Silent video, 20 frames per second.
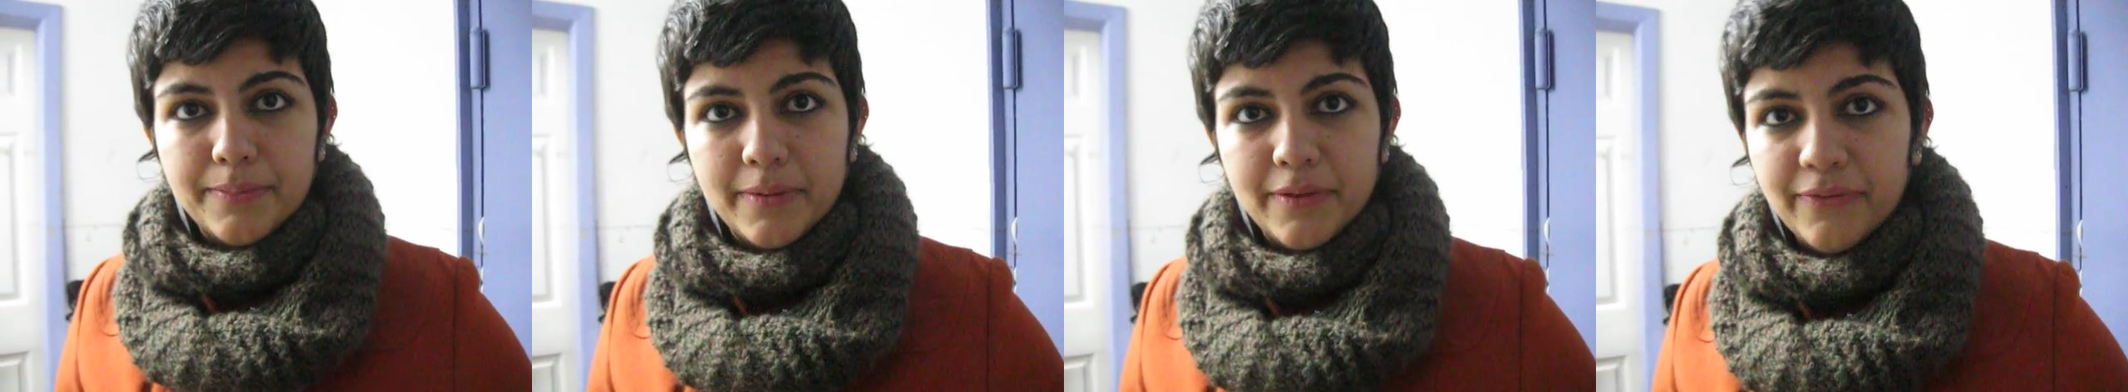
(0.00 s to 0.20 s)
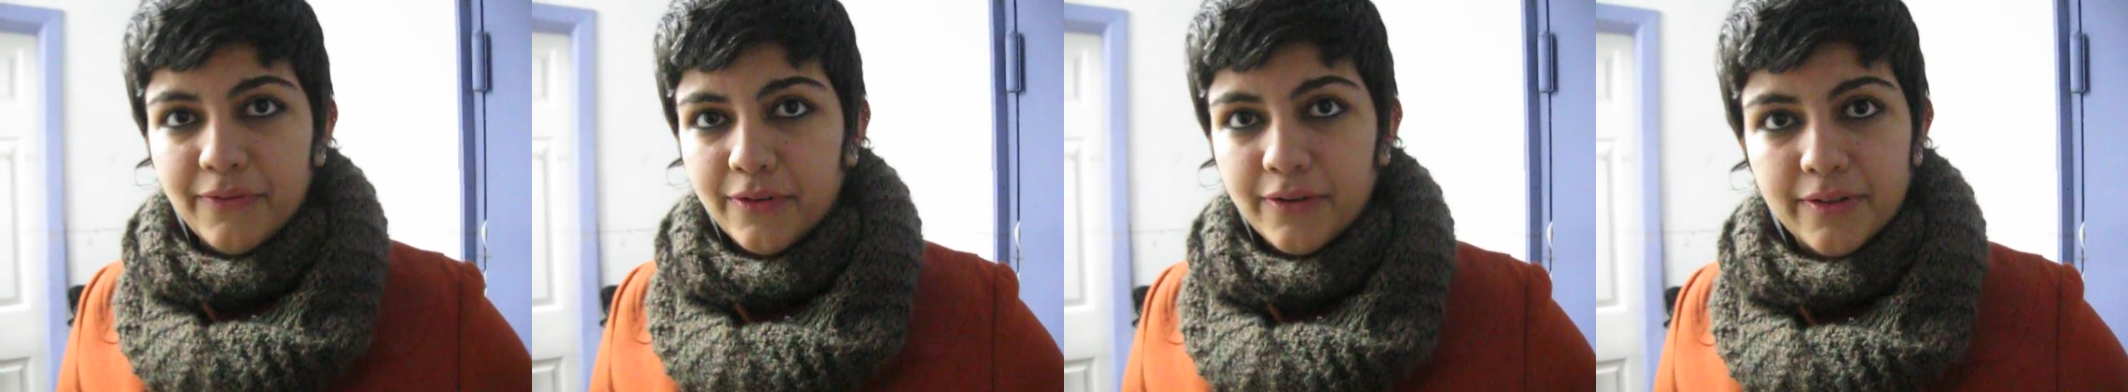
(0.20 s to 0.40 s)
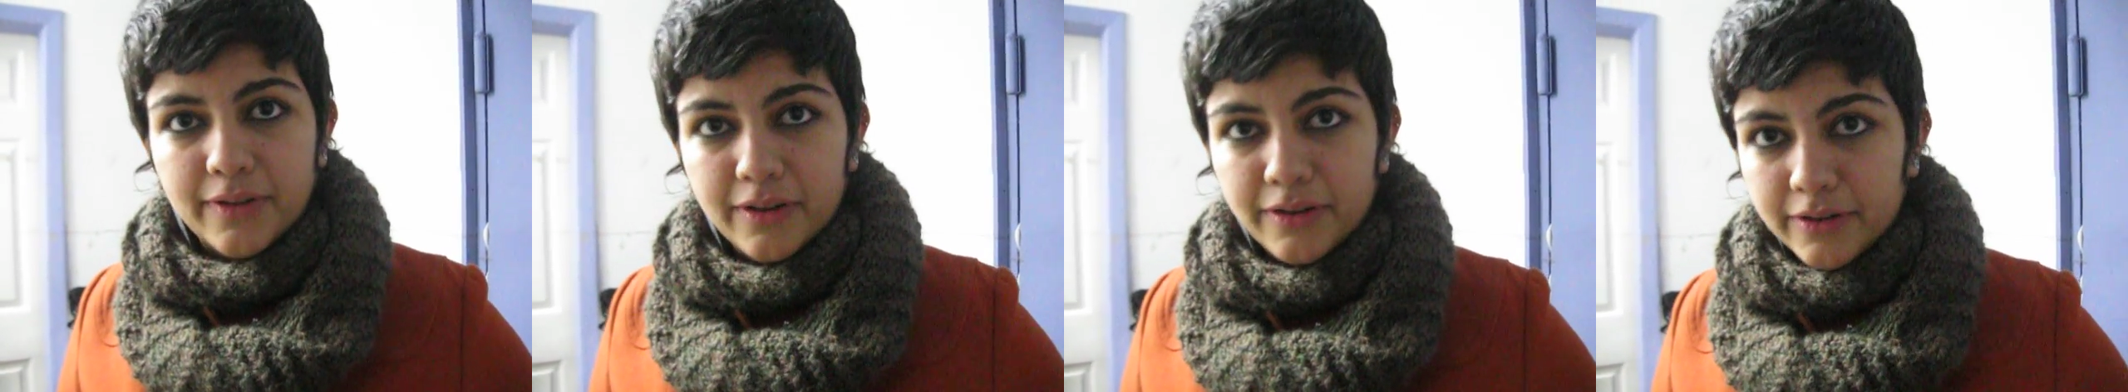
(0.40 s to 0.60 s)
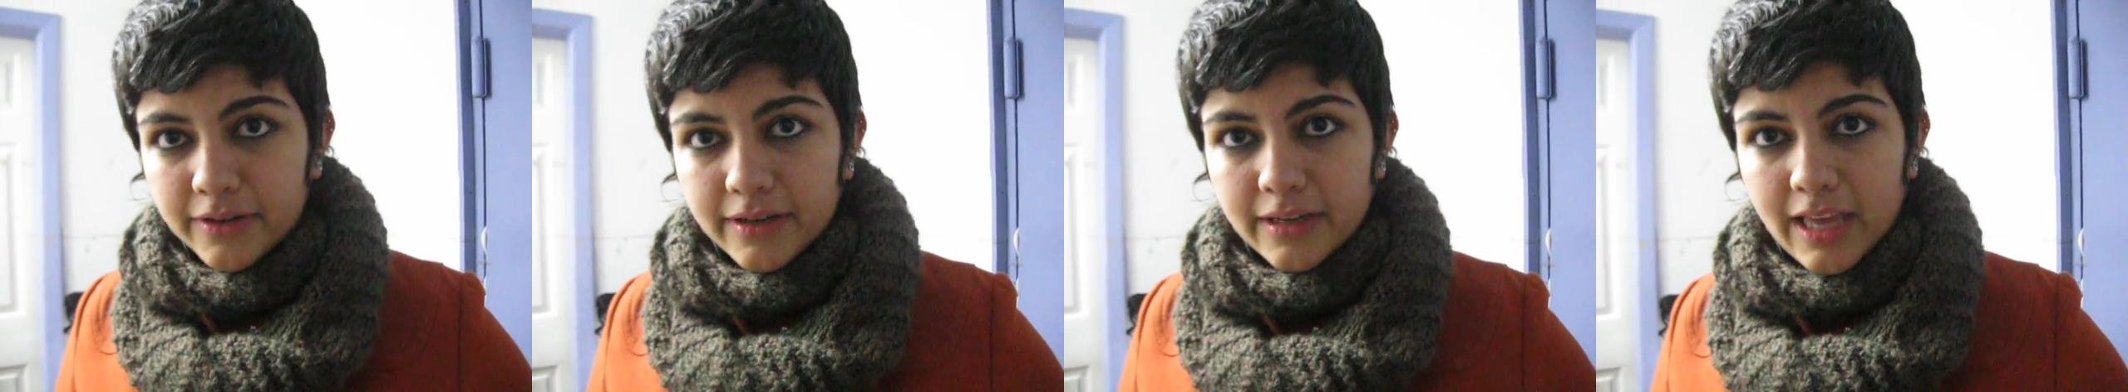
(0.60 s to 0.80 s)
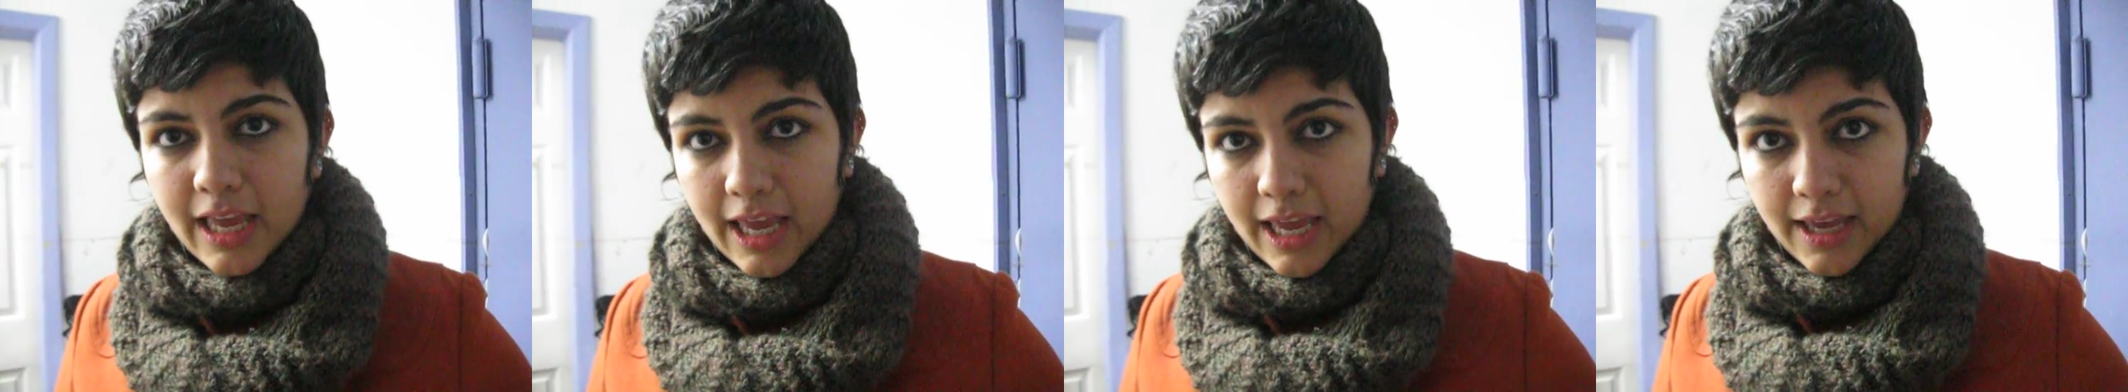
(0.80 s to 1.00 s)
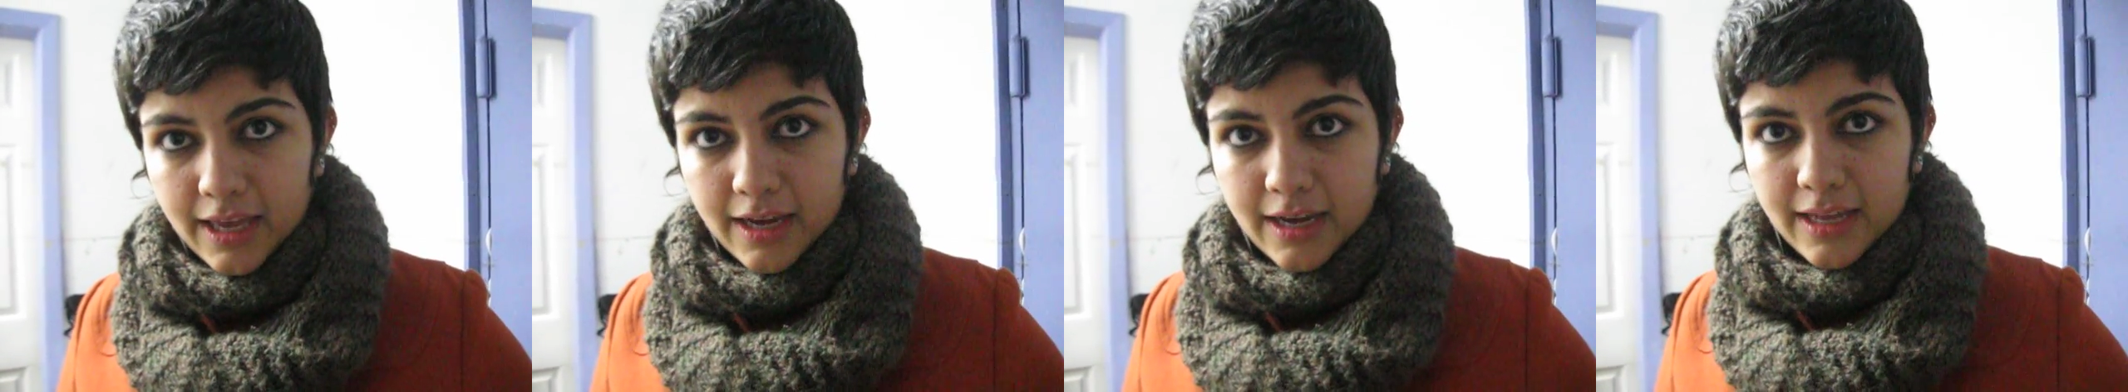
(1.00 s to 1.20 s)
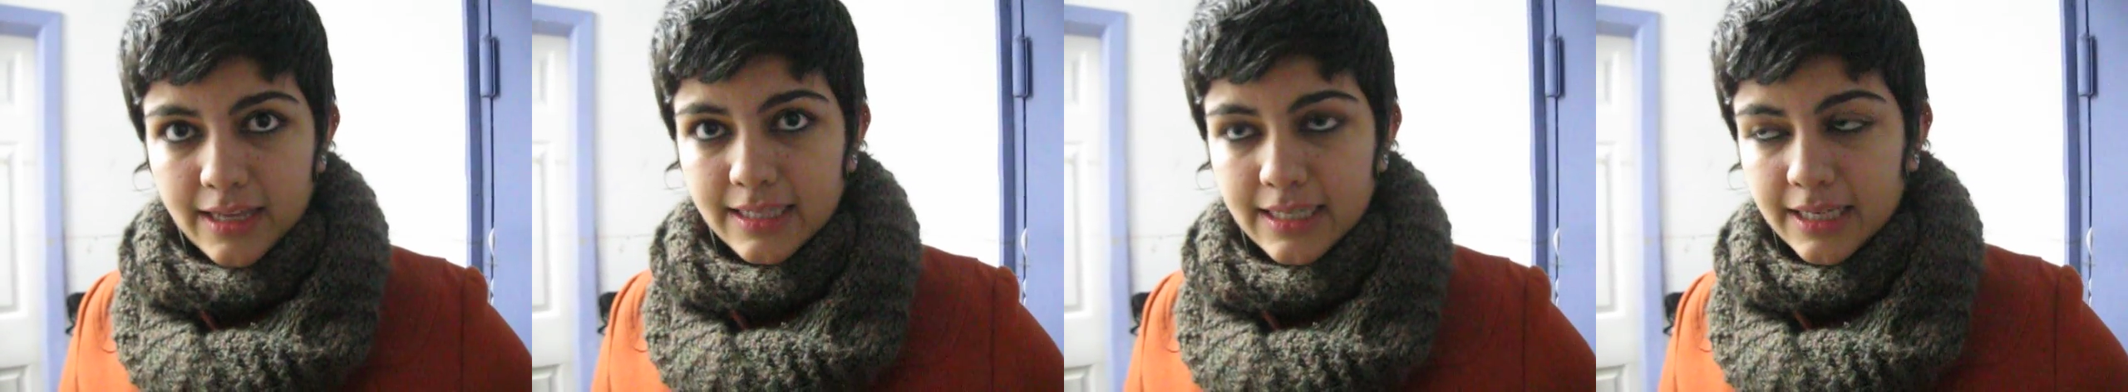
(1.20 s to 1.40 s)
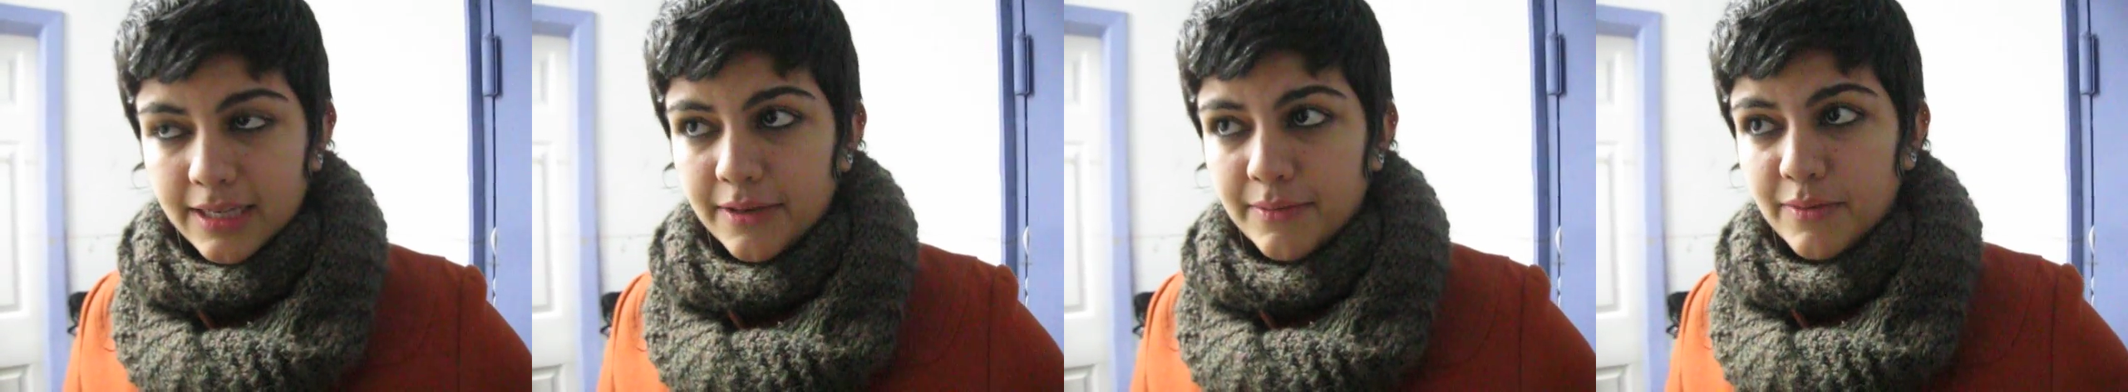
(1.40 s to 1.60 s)
before the hurricane as
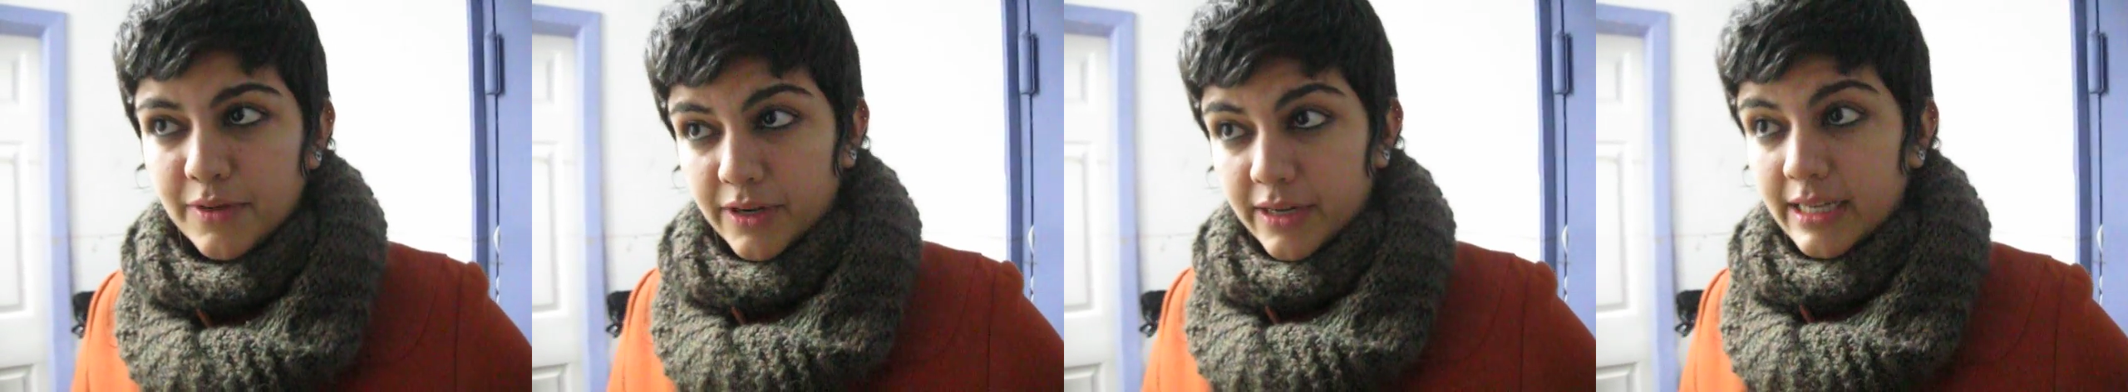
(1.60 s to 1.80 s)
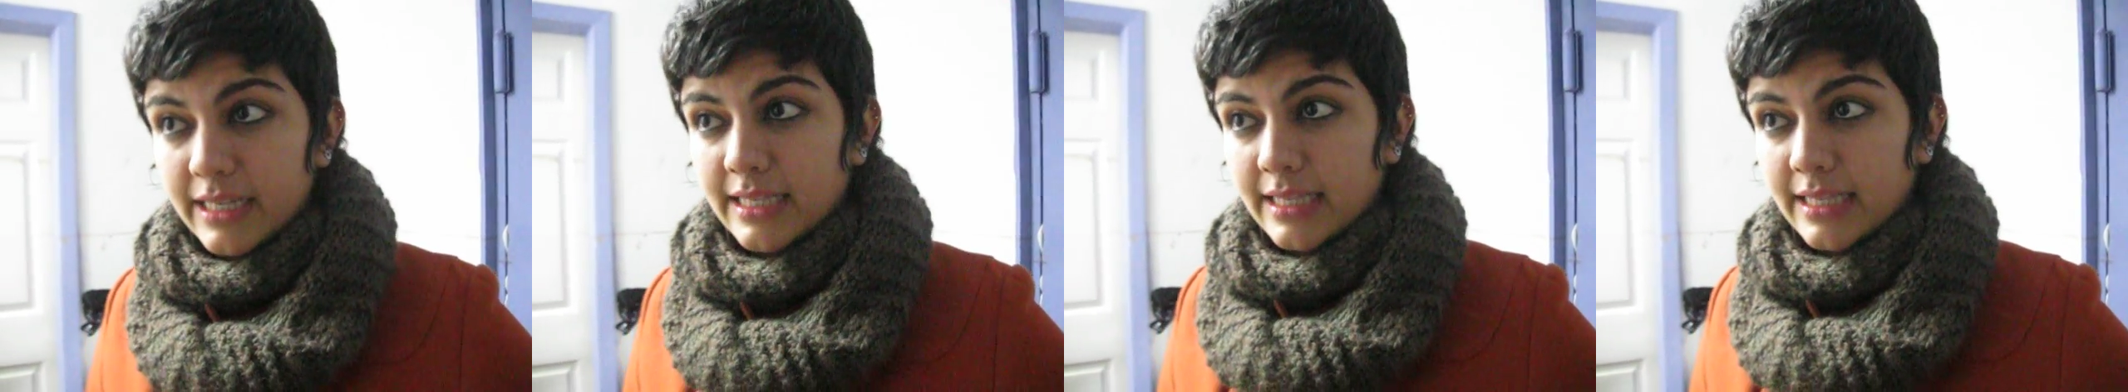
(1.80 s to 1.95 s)
a community